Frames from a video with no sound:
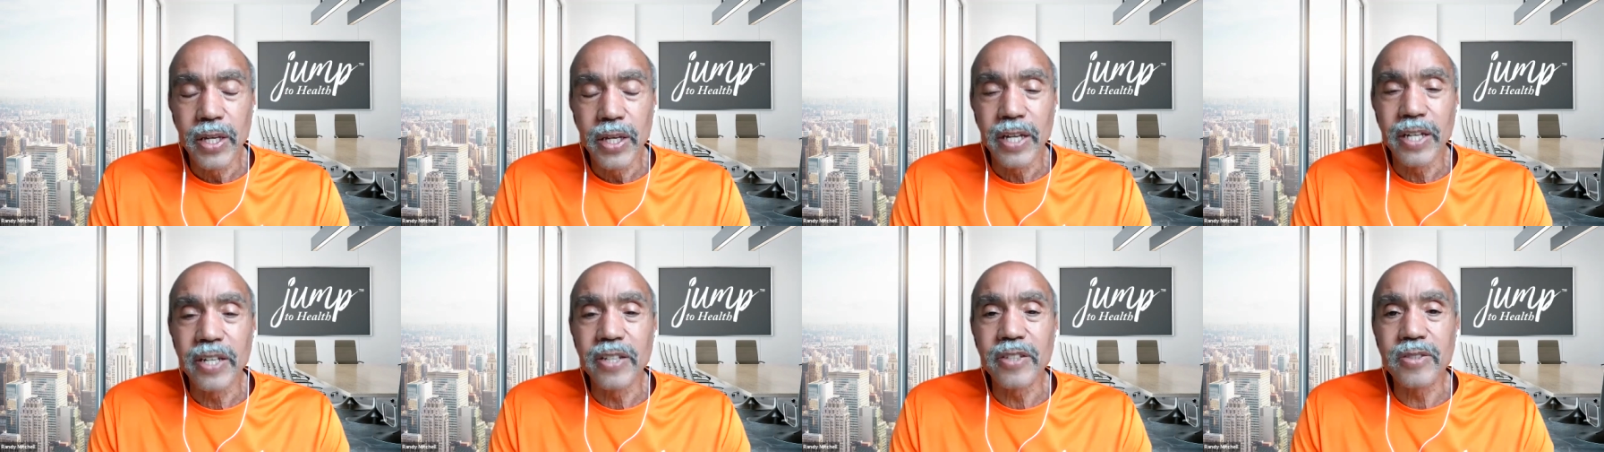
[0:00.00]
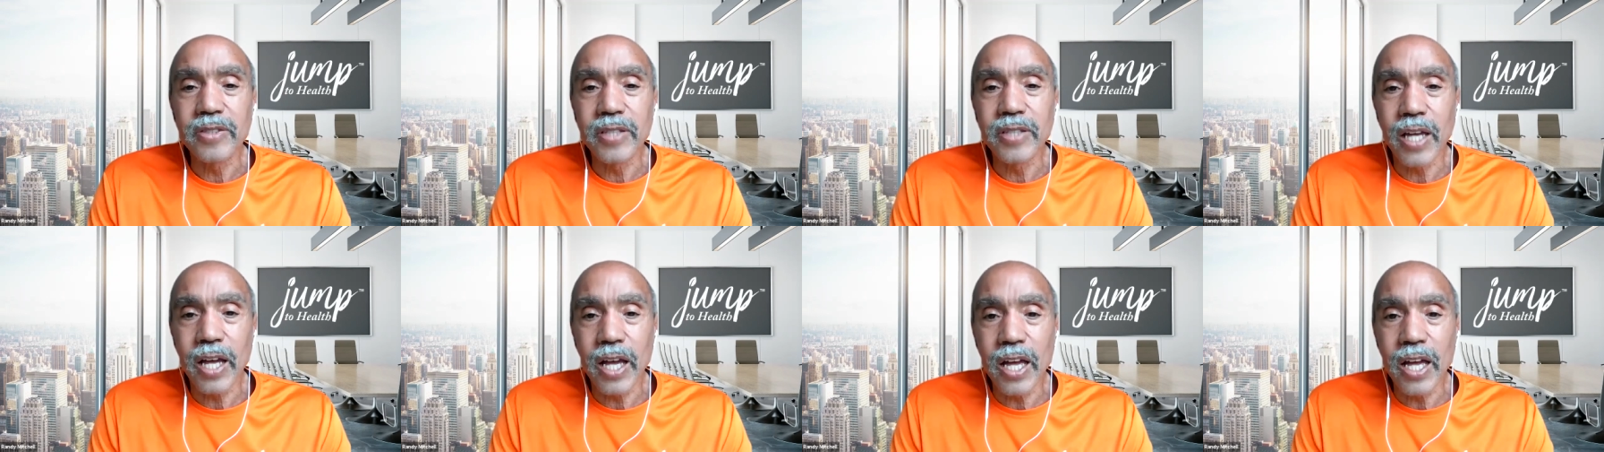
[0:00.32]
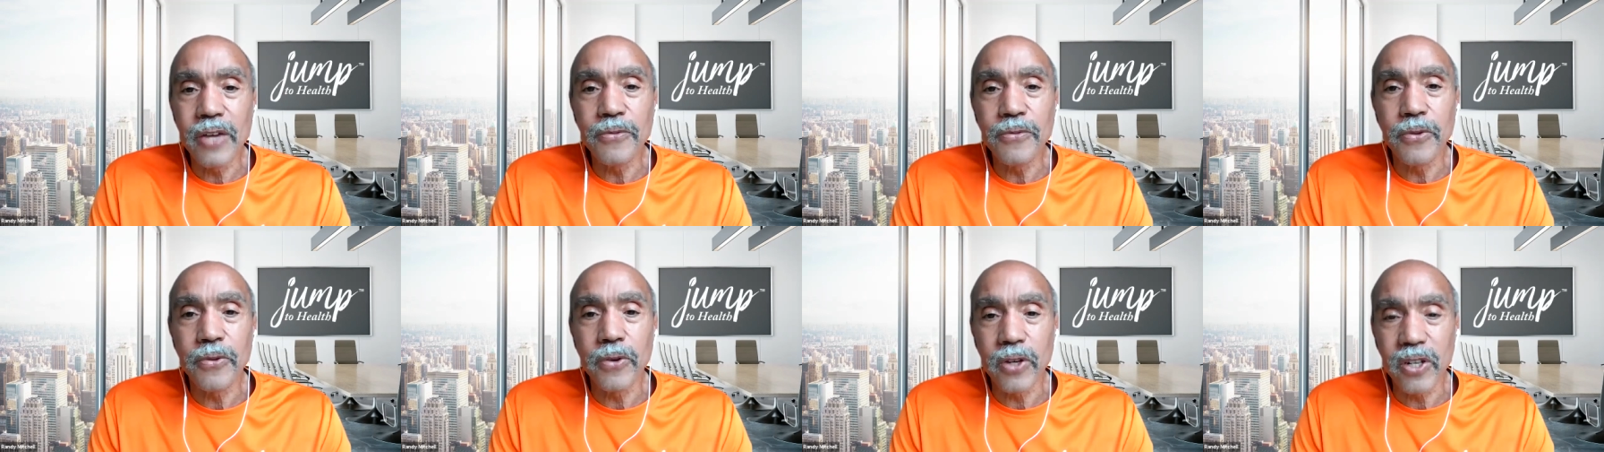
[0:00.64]
It is
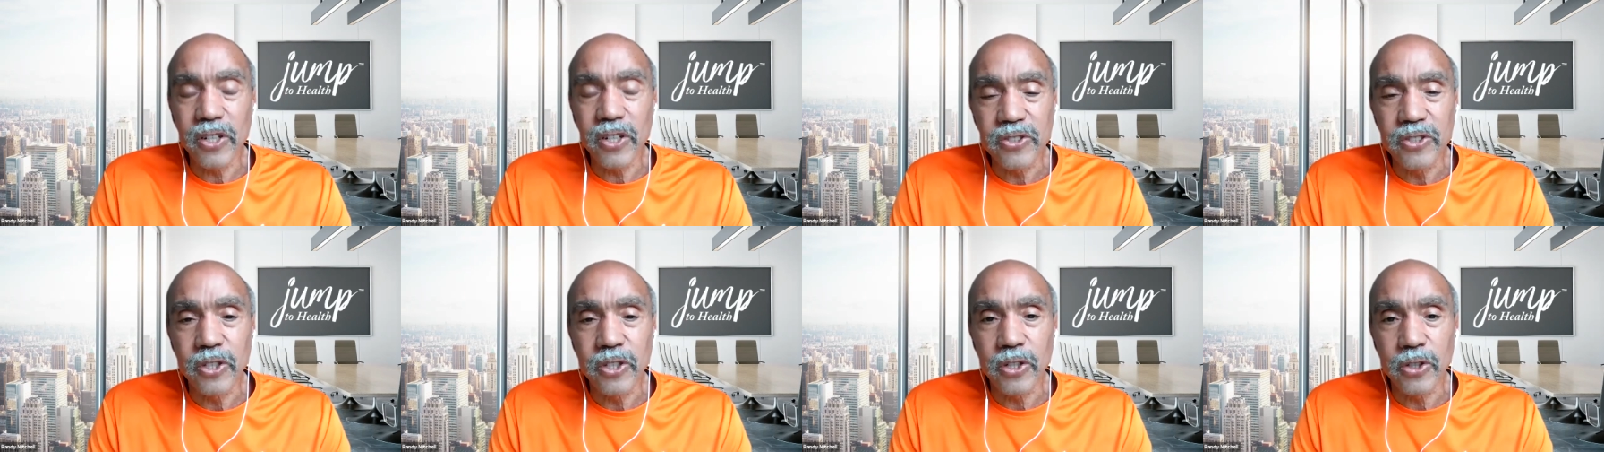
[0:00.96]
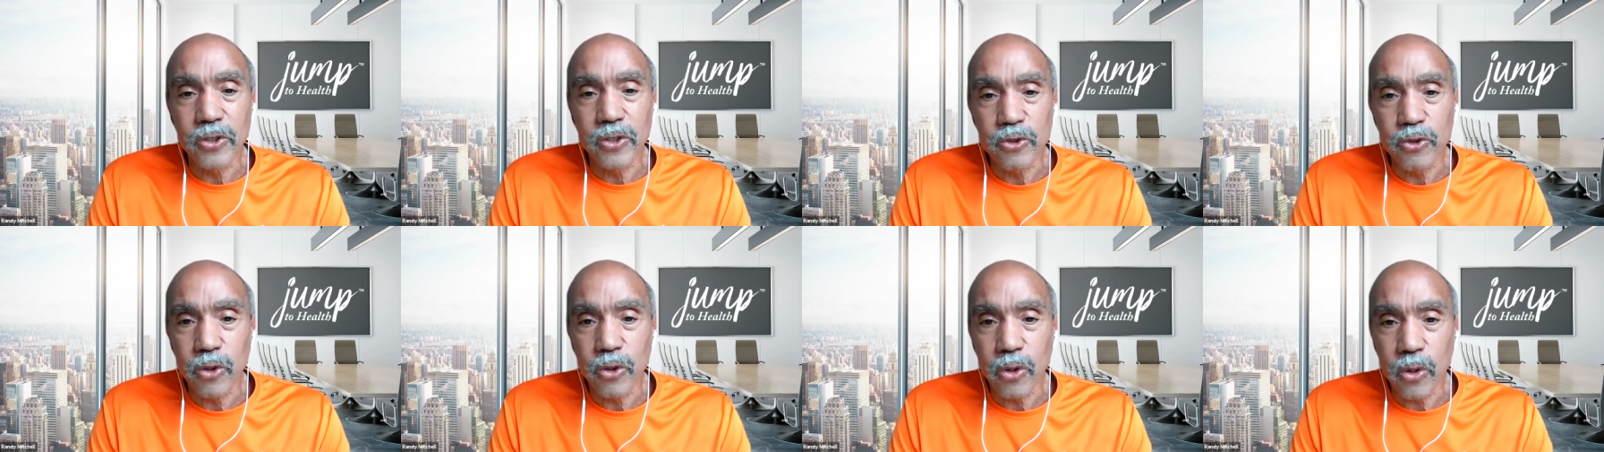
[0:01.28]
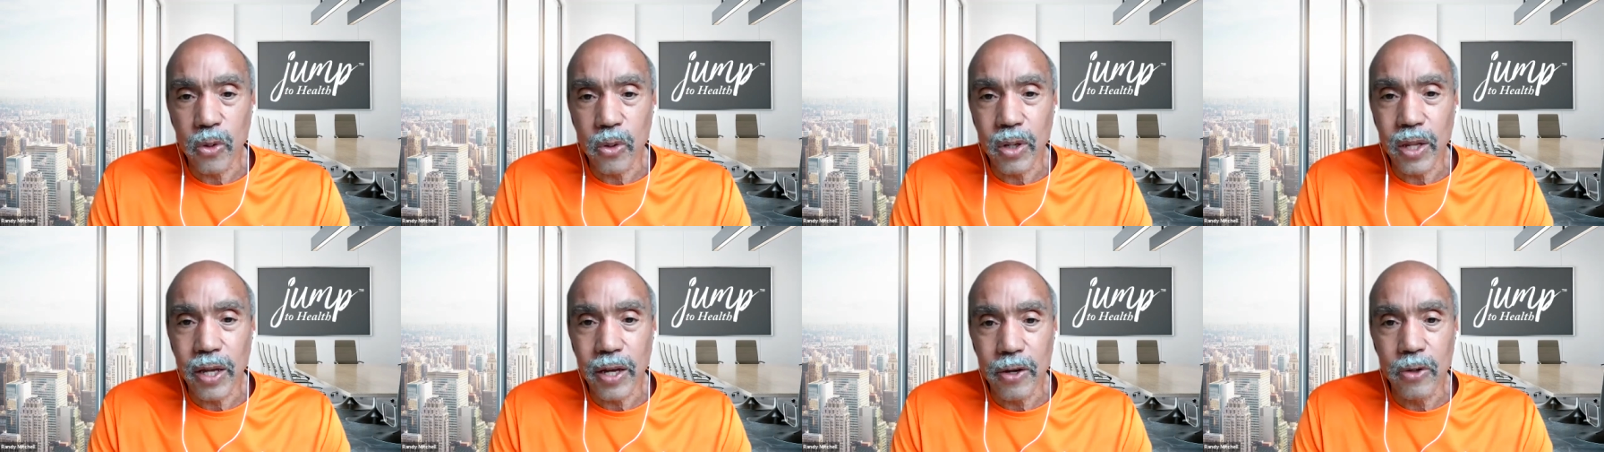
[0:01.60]
time for us to
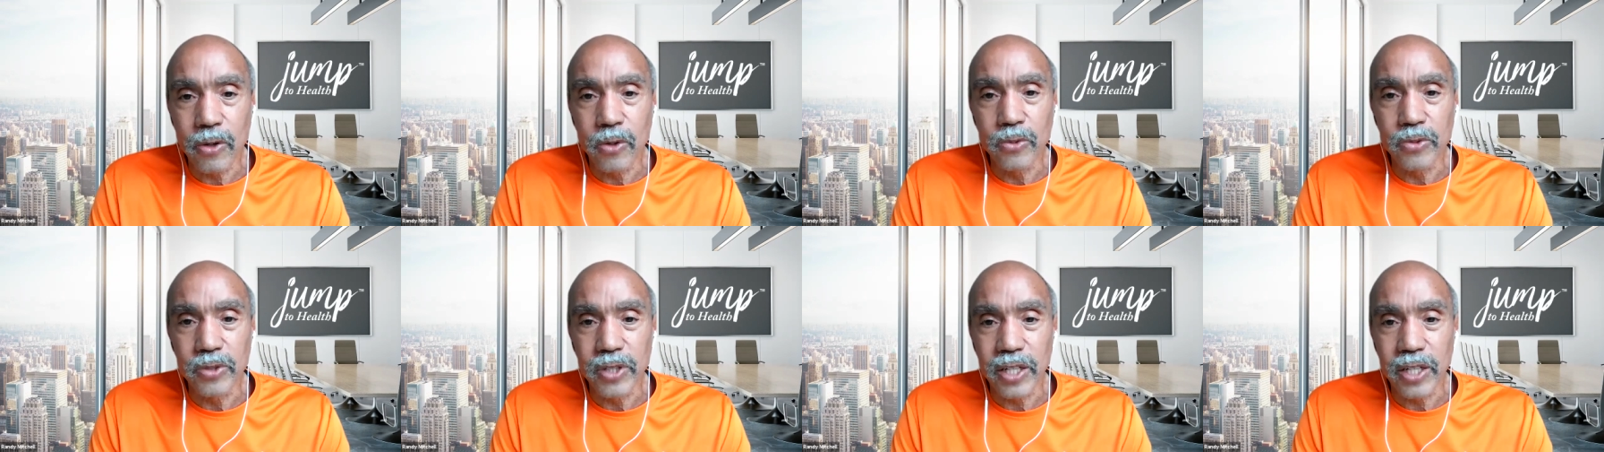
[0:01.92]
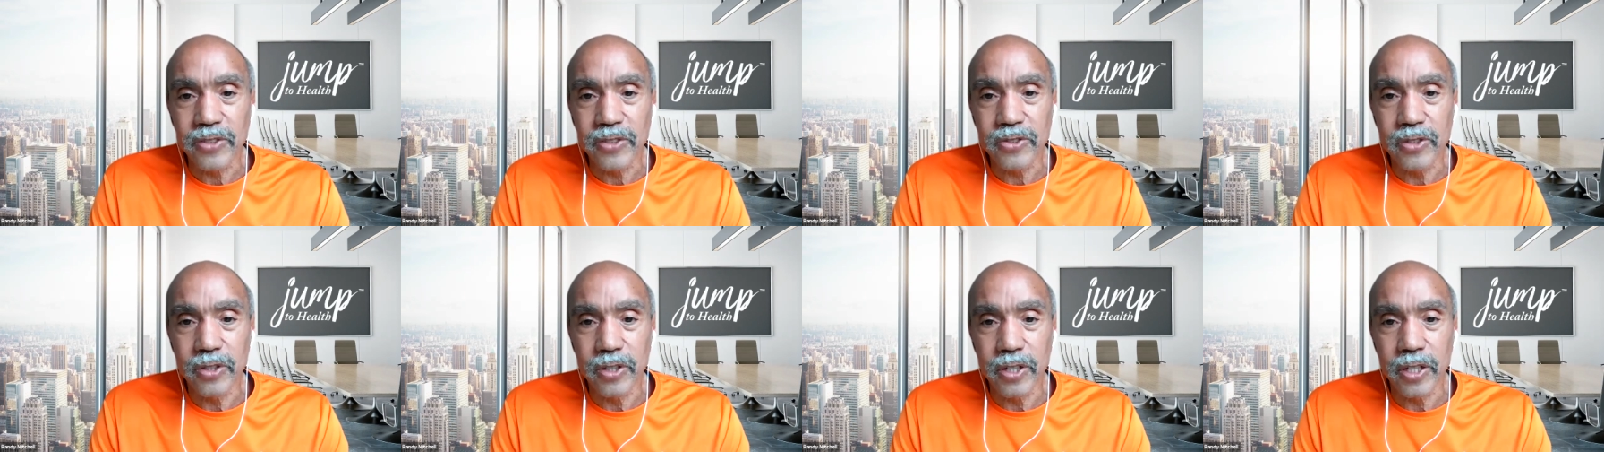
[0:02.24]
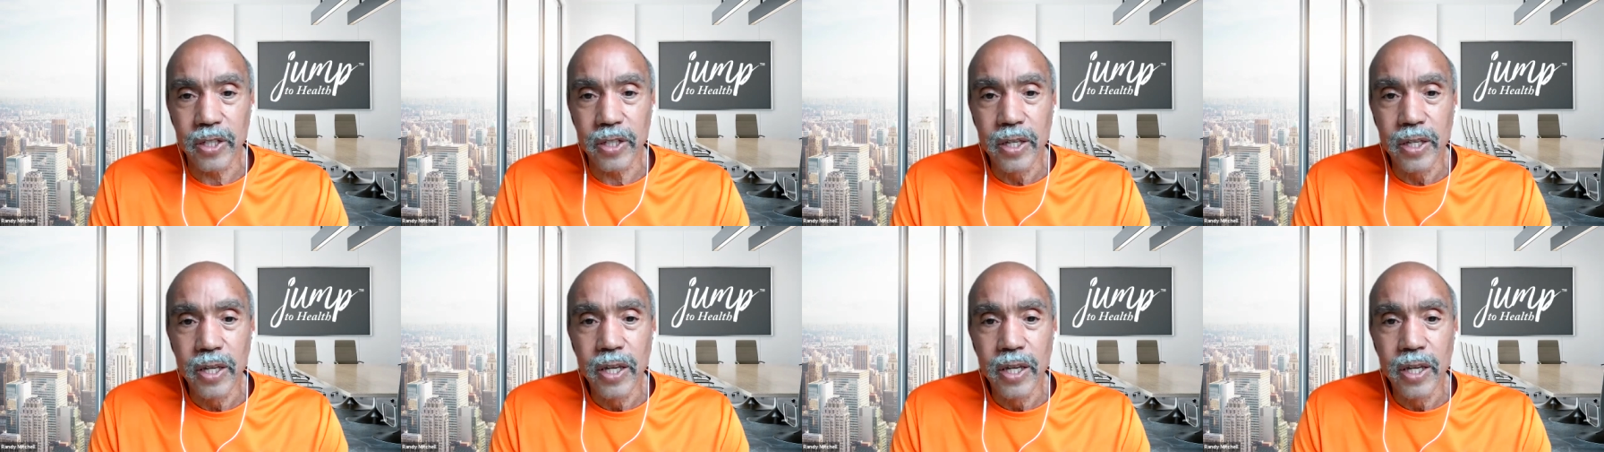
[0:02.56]
control our own destiny.